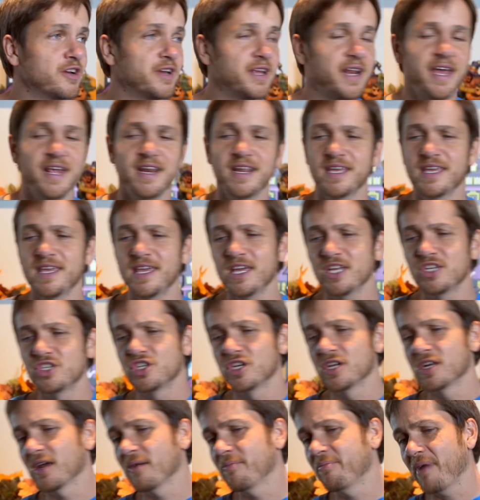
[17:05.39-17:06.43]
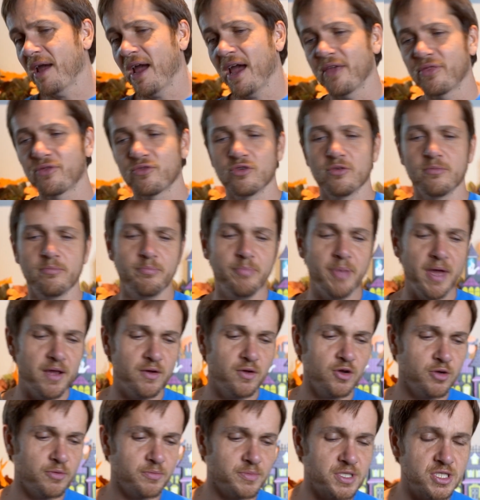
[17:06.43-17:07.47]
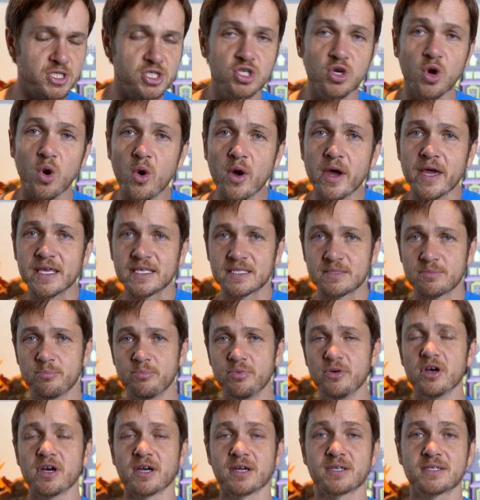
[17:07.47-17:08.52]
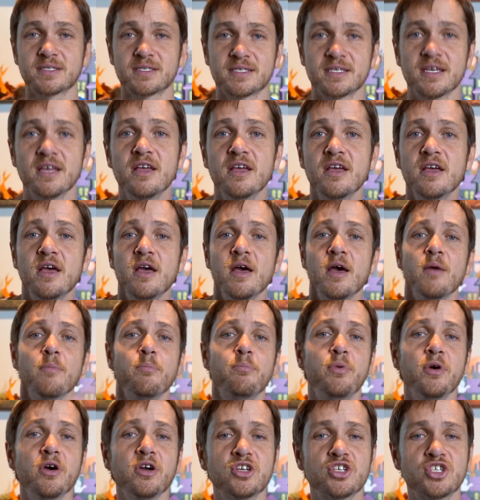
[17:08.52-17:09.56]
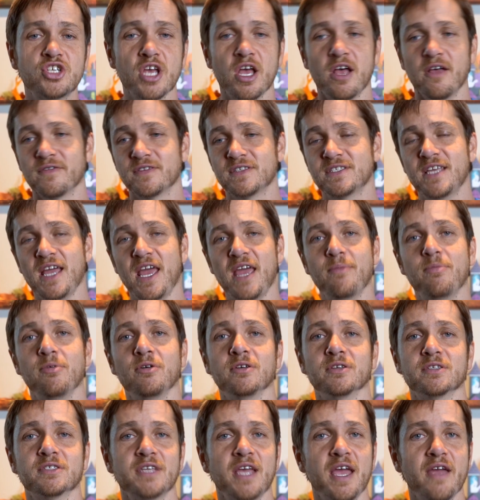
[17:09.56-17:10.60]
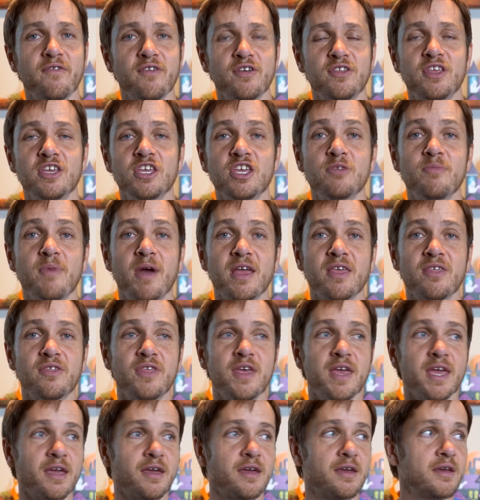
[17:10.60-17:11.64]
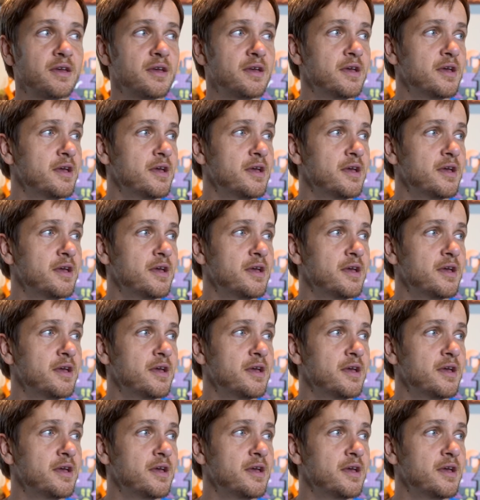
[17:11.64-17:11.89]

It had a kitchen, a bathroom, bedrooms, toys, books, bookshelves, tables, everything you might think.